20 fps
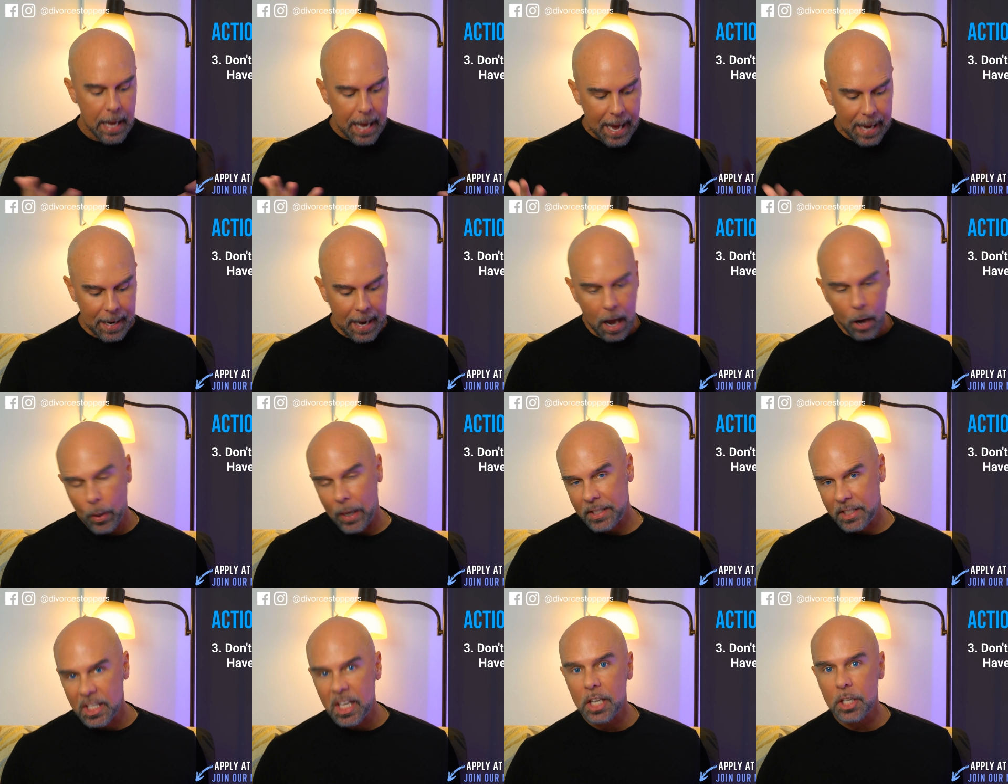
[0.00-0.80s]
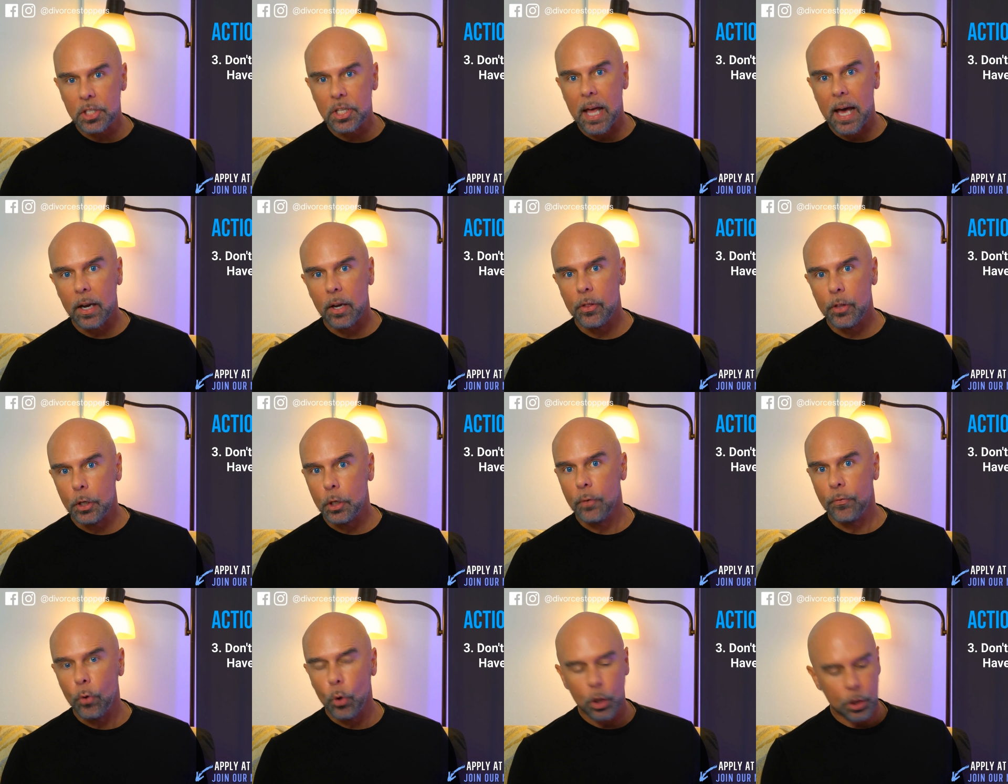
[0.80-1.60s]
And now I teach that in the
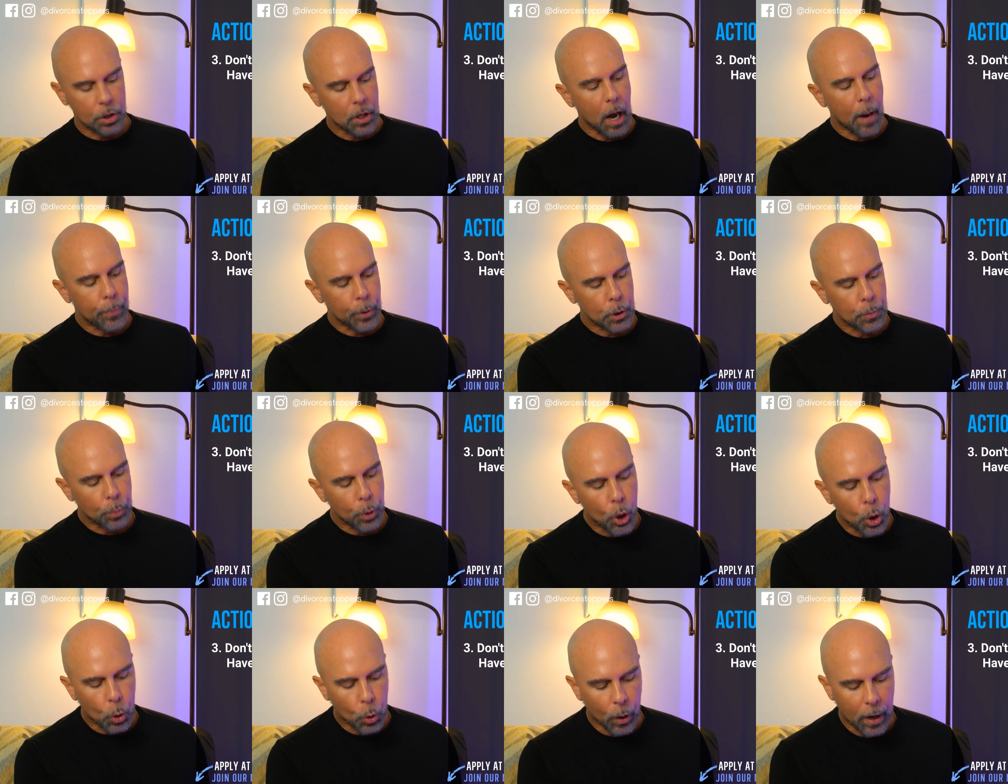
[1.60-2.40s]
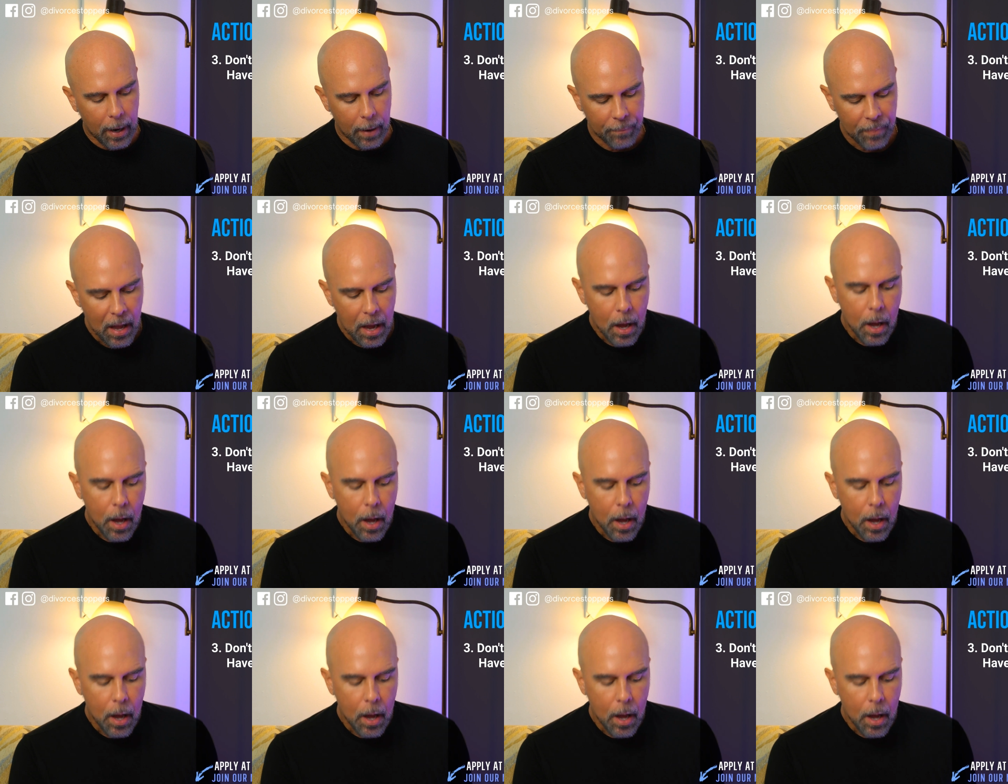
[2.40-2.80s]
DivorceStoppers program.